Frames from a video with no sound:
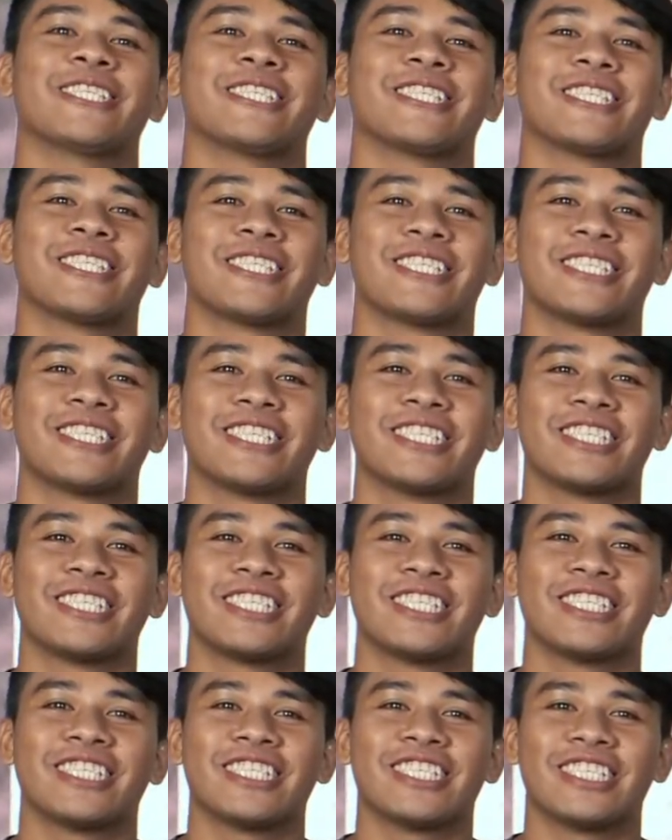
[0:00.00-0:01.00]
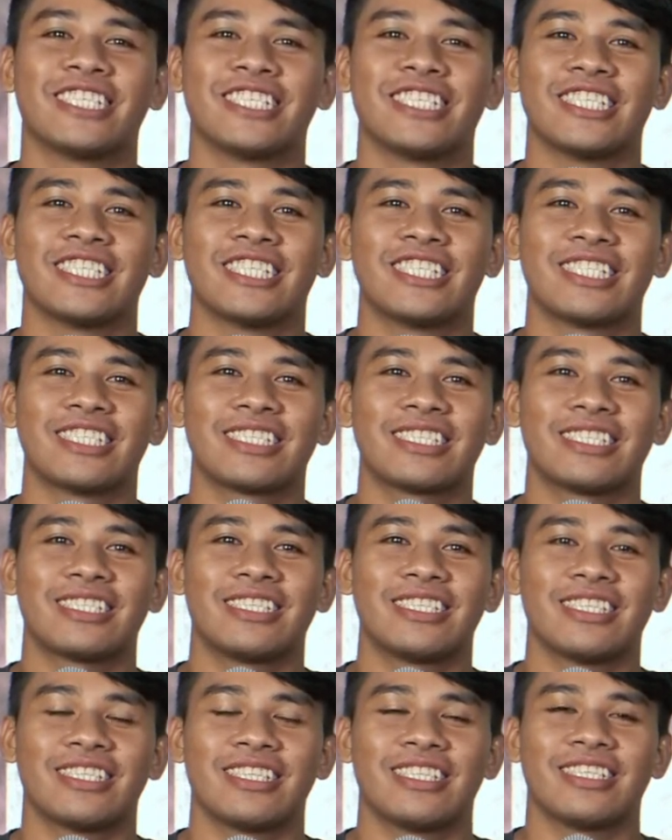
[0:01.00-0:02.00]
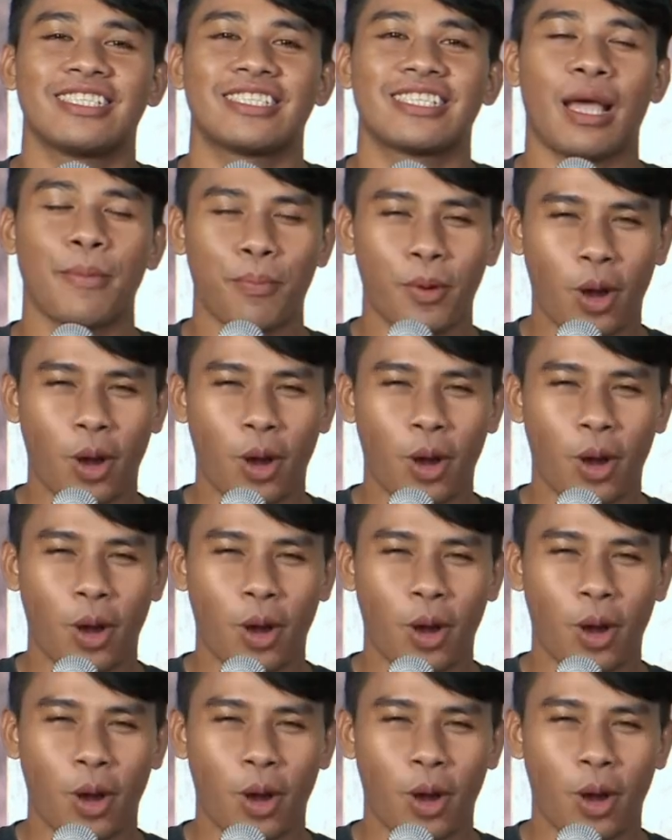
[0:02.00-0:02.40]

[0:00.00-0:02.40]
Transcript: (silent)